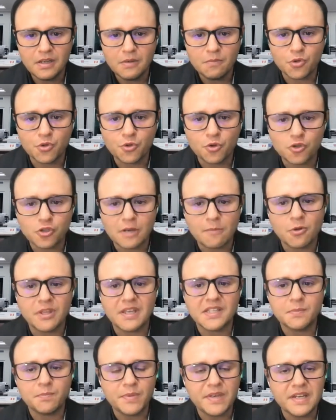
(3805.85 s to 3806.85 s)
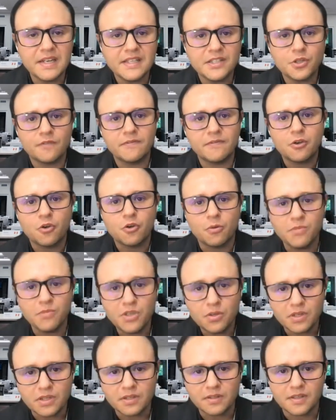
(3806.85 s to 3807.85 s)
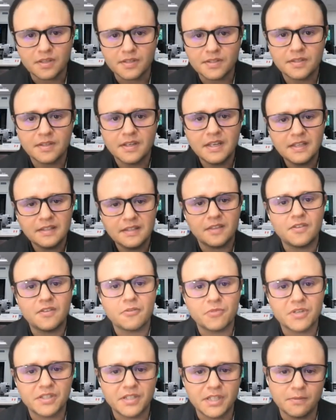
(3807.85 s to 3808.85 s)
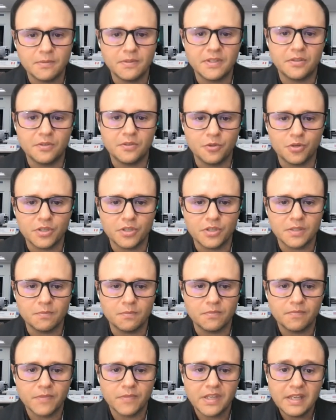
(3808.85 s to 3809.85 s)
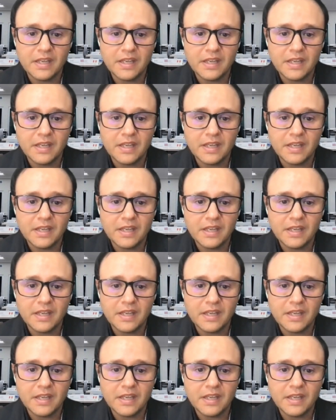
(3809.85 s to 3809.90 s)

but also about the experience of the communities that are receiving the tourism.